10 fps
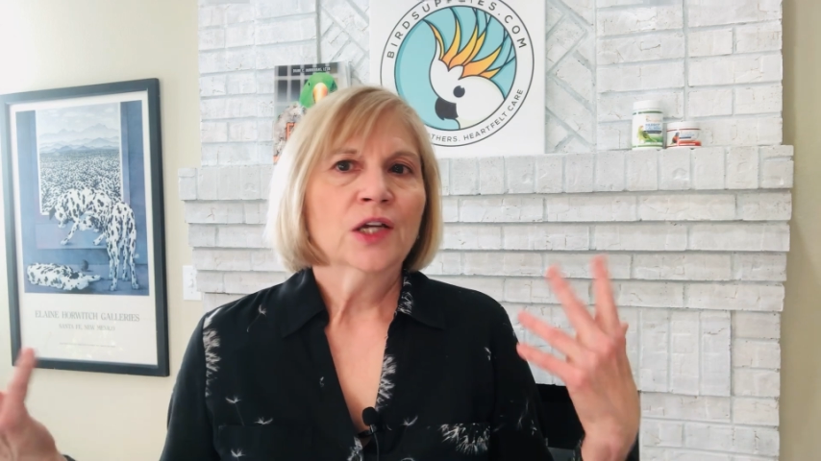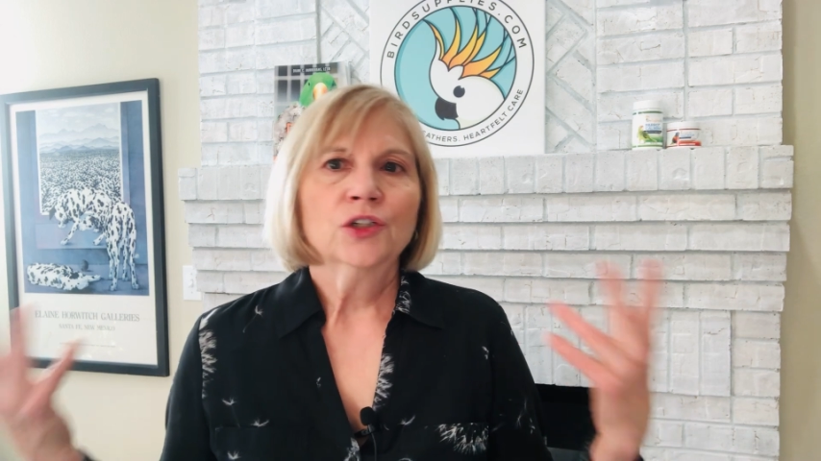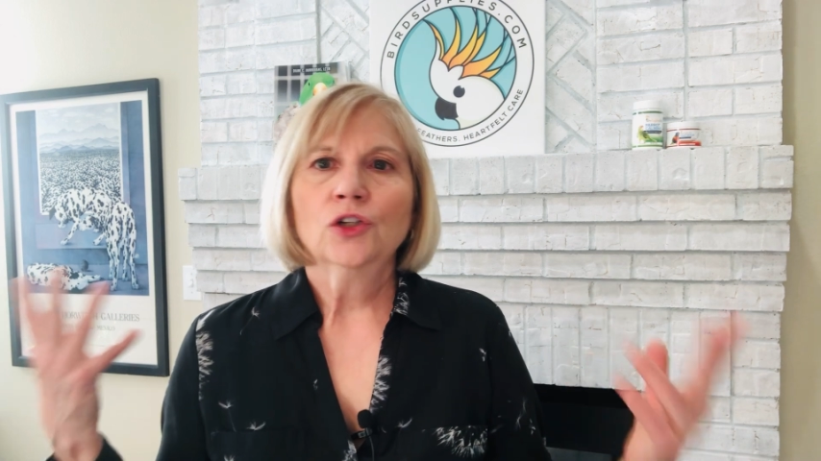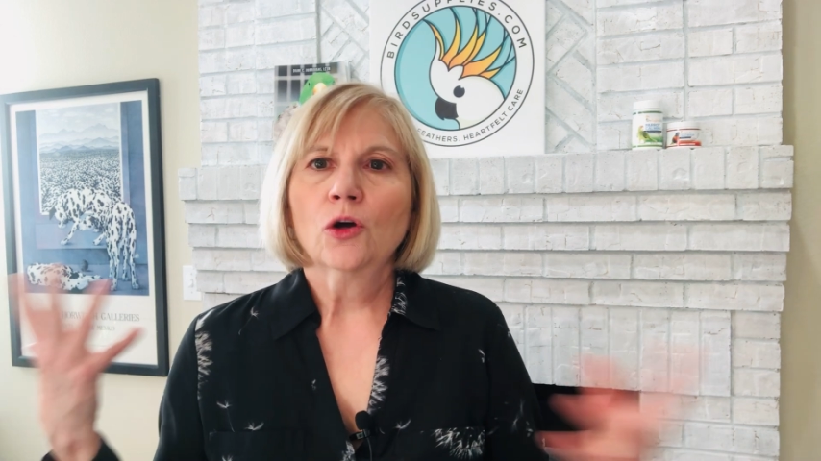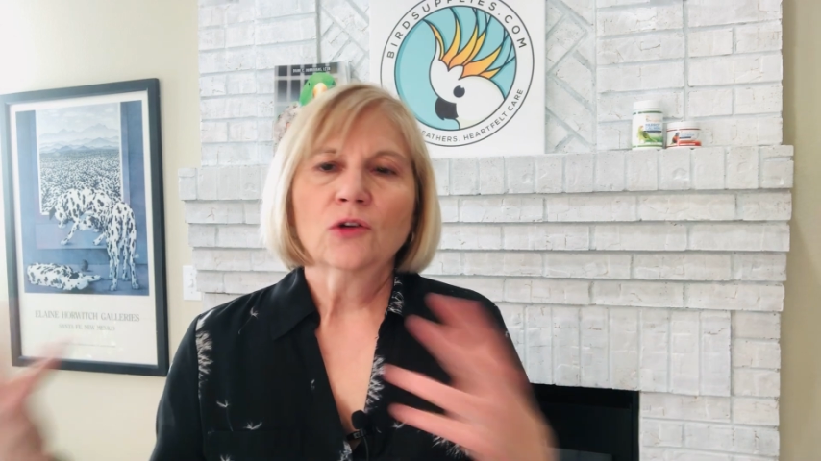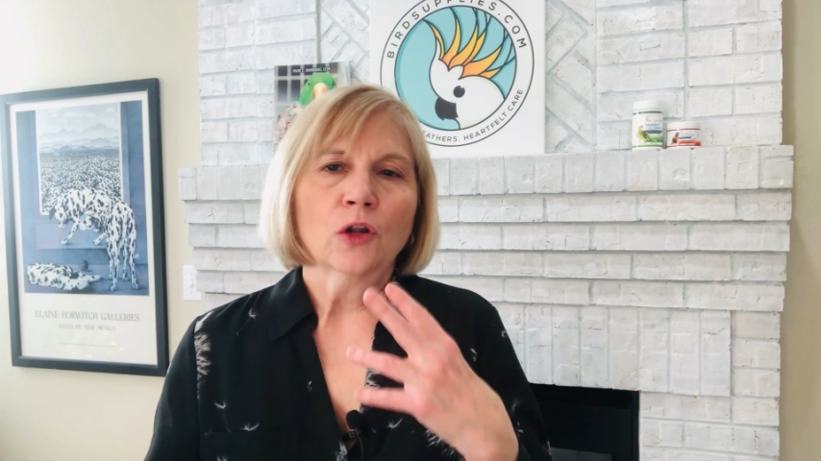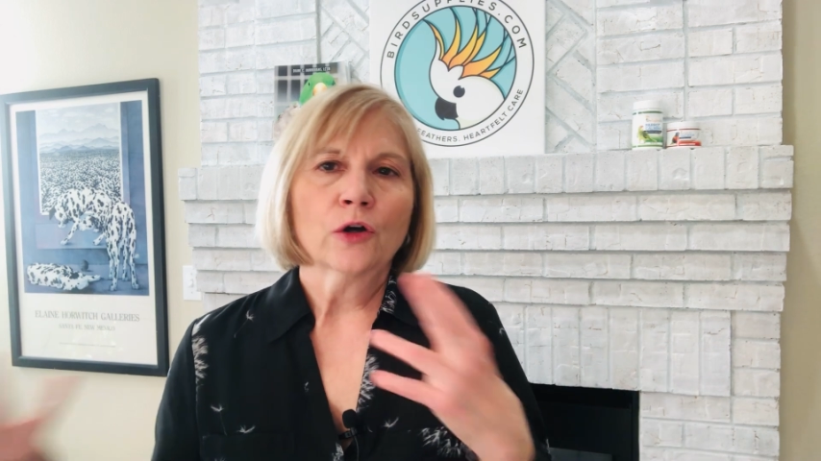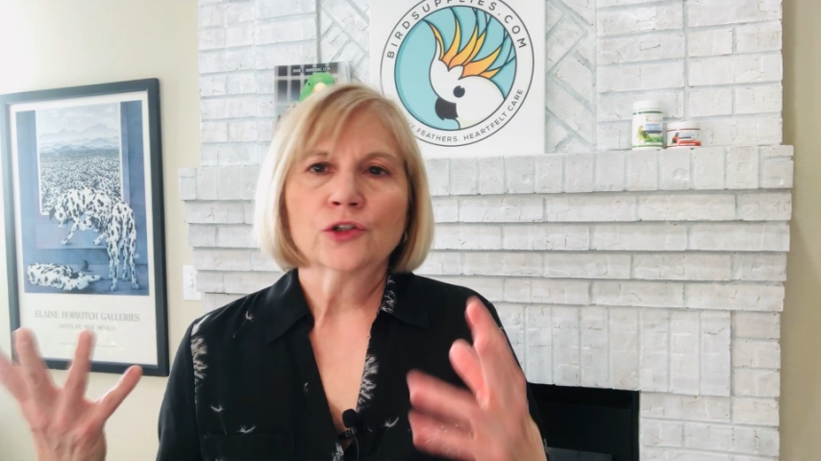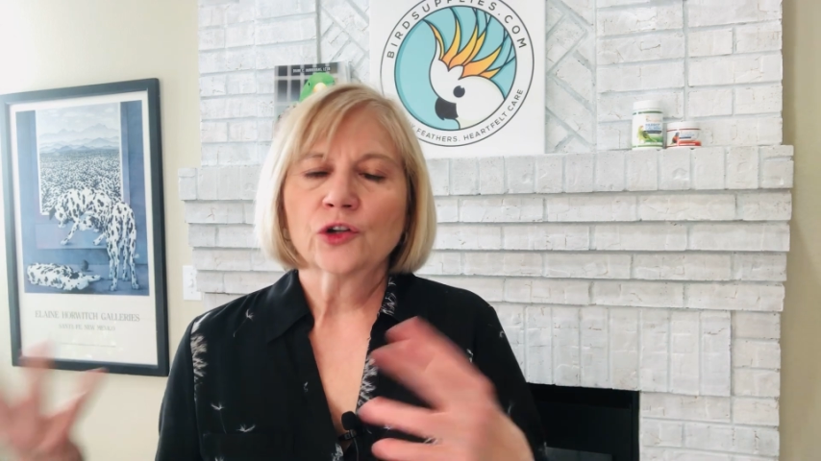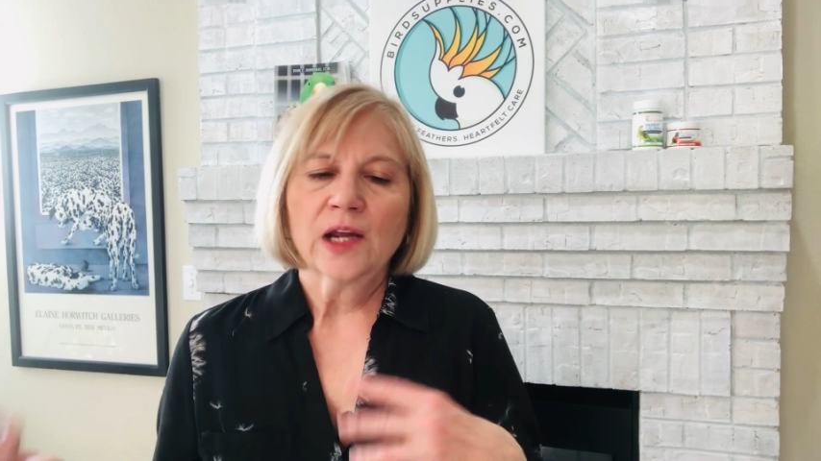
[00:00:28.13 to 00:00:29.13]

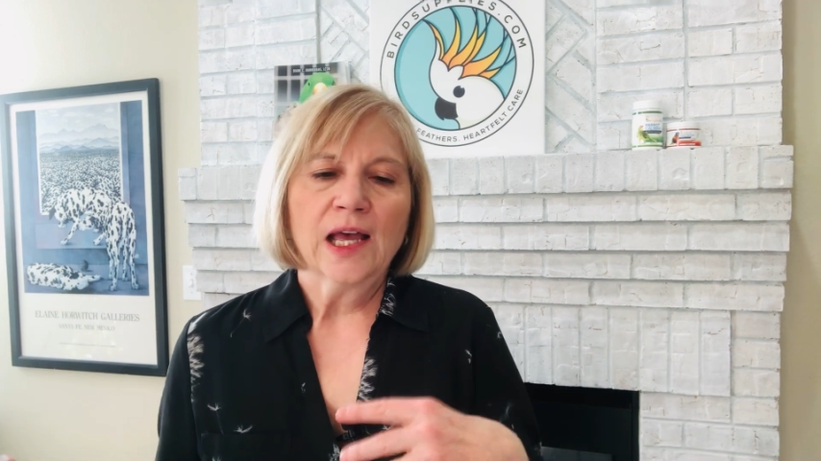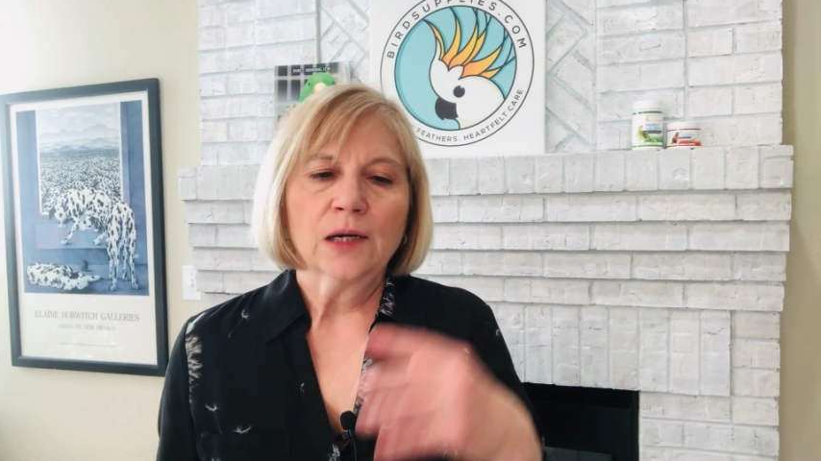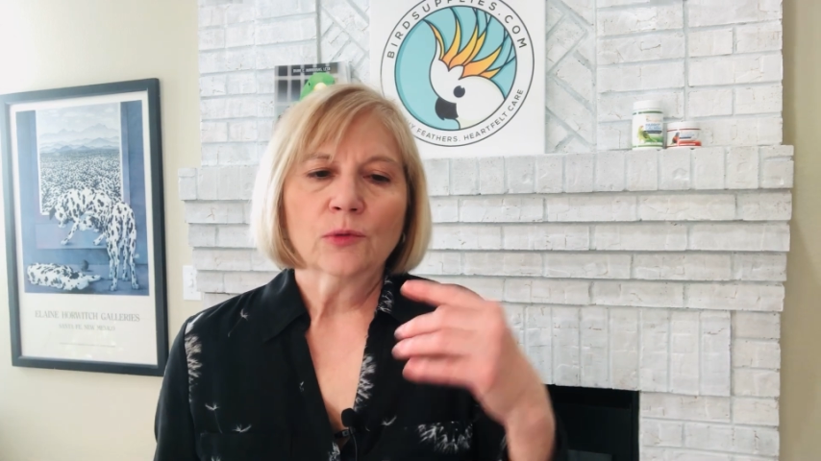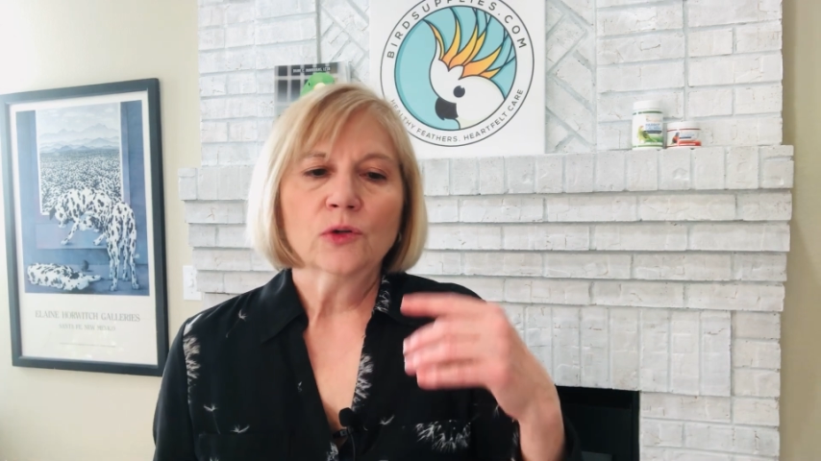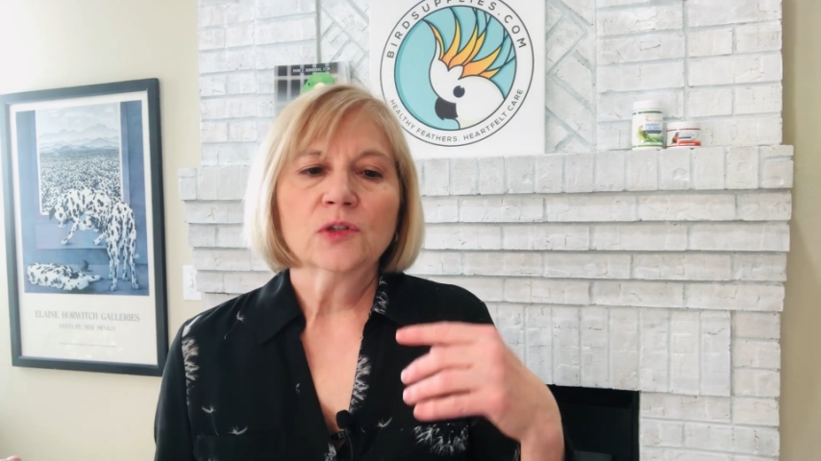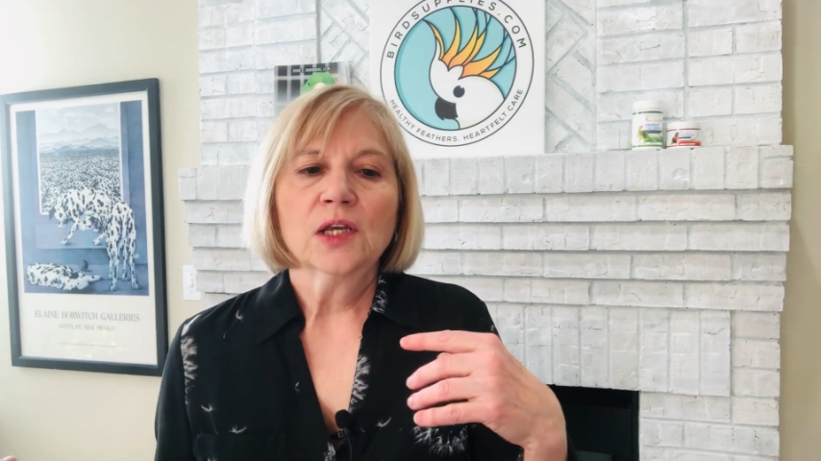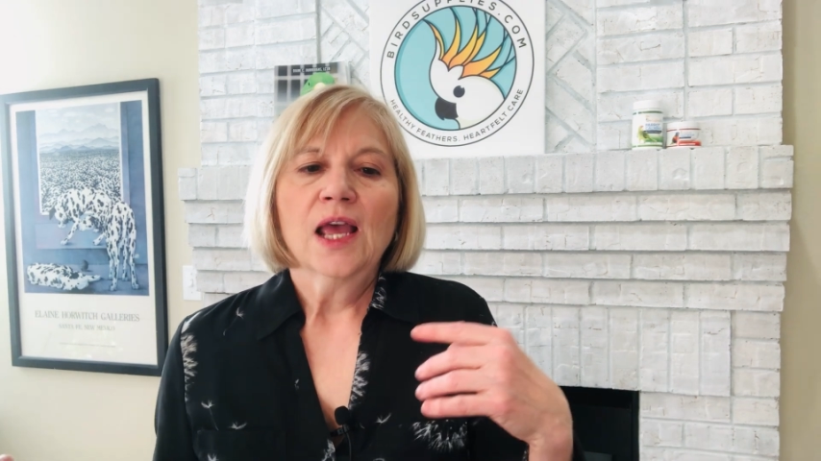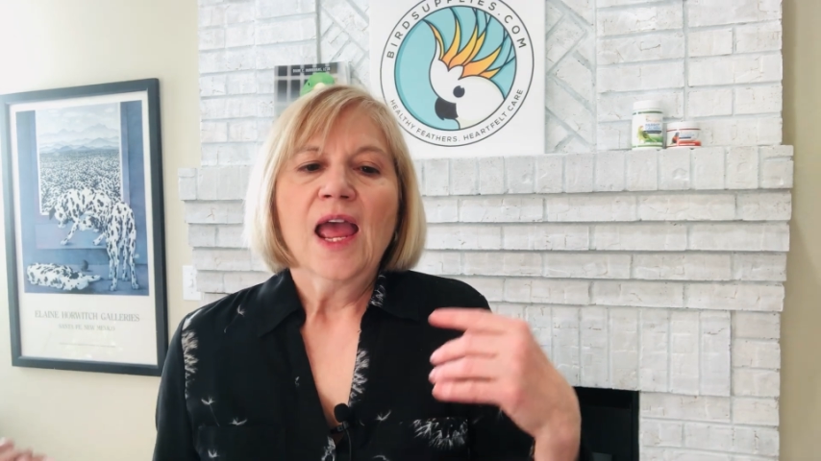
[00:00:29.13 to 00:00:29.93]
larger animals.